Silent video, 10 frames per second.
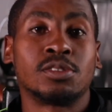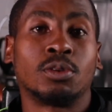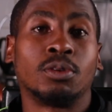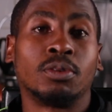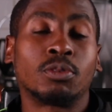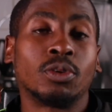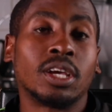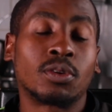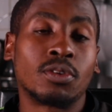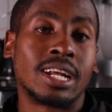So
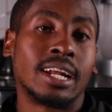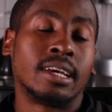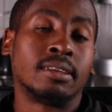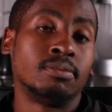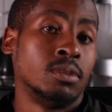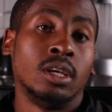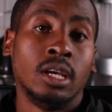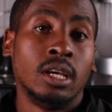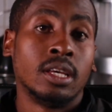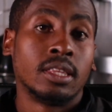cooking a Roadrunner,
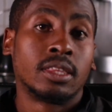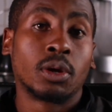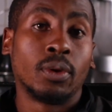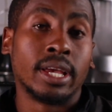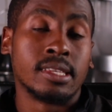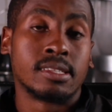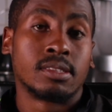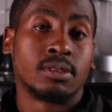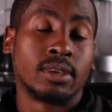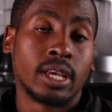3
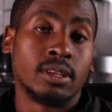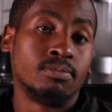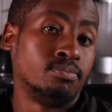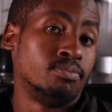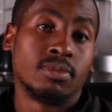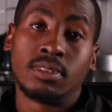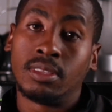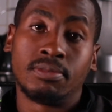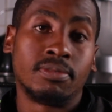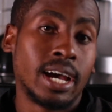ways. You can
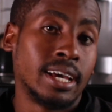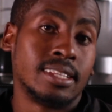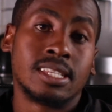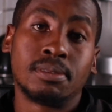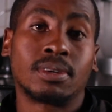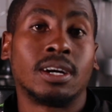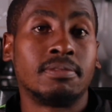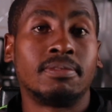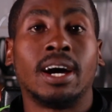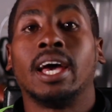fire, the
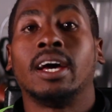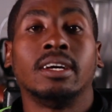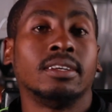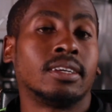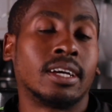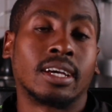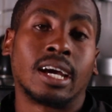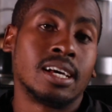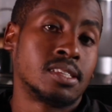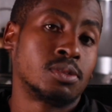typical fire,
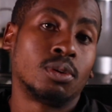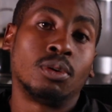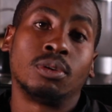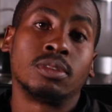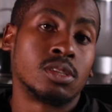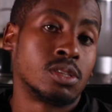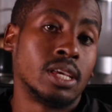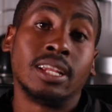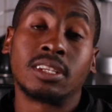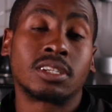gas, or
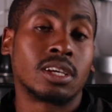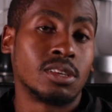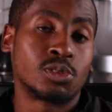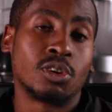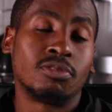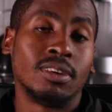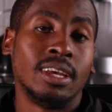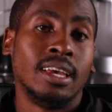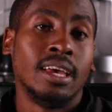the electrical stove.